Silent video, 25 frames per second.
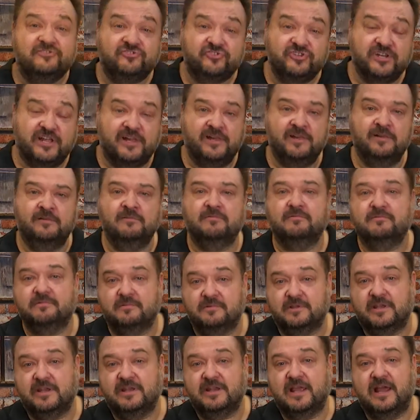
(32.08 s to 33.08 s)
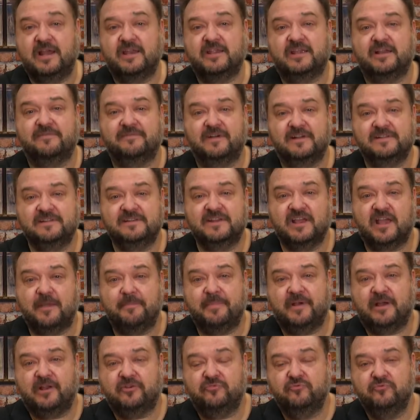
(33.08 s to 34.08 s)
Repairs to the belt drive are
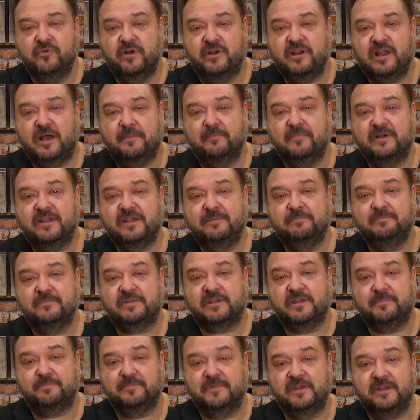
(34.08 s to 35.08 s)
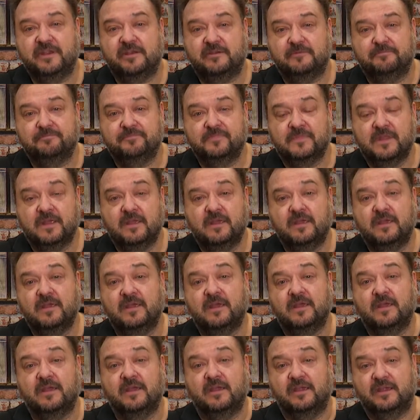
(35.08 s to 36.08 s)
quite time consuming, to be honest.
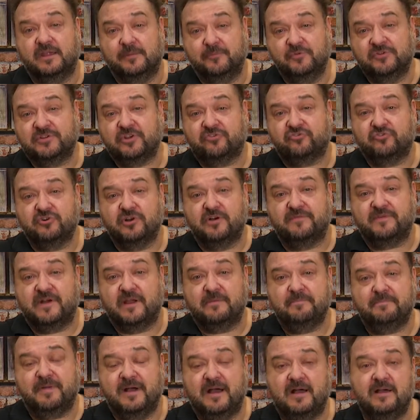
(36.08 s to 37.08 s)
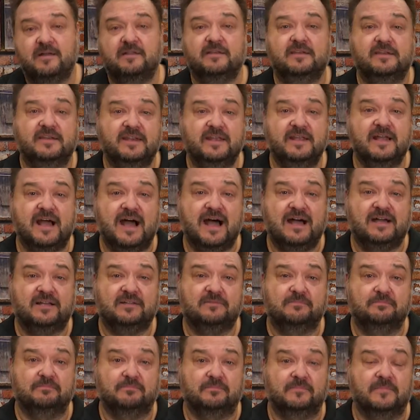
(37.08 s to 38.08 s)
You need to pay attention to a couple of
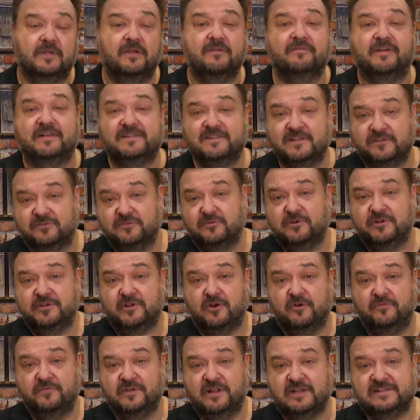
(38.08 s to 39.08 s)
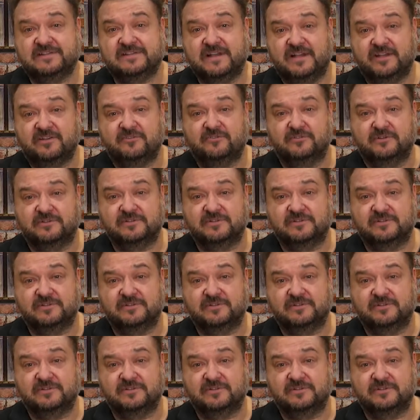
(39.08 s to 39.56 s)
things, and that also adds time.